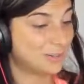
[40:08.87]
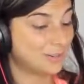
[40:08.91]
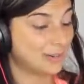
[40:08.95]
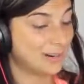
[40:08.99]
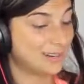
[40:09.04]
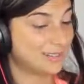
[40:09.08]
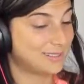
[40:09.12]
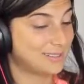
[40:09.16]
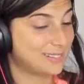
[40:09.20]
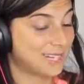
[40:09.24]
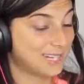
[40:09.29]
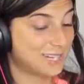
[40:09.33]
where
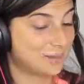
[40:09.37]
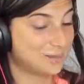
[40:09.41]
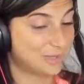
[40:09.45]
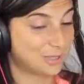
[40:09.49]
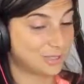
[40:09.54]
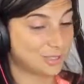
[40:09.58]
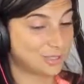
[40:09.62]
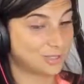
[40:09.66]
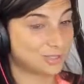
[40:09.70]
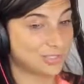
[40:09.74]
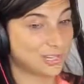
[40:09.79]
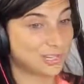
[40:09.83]
I'd taken
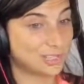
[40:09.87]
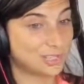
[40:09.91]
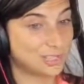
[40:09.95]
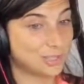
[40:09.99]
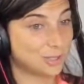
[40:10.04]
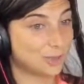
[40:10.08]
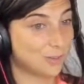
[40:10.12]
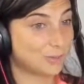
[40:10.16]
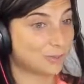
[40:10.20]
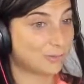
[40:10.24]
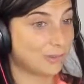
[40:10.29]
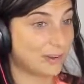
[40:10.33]
pictures and I
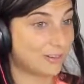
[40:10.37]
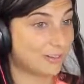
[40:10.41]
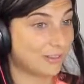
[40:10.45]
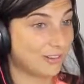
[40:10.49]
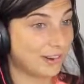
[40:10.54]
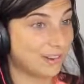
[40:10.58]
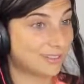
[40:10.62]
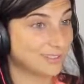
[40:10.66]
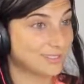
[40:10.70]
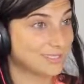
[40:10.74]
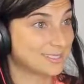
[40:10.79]
showed my friends